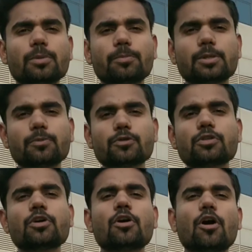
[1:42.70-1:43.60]
purpose
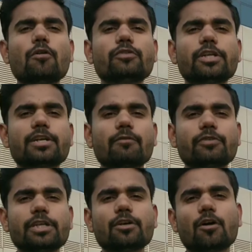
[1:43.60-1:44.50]
of the
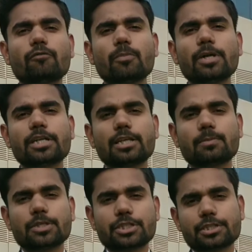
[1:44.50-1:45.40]
drafting of a material
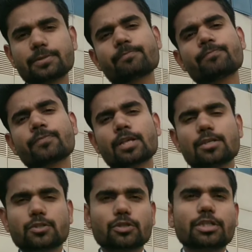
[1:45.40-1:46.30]
budget.
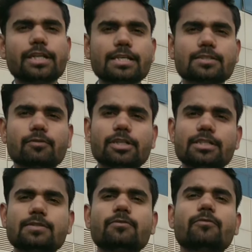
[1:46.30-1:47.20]
So the next one
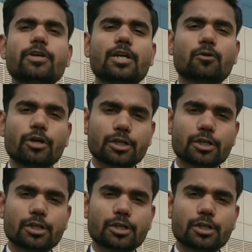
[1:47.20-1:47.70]
is we are going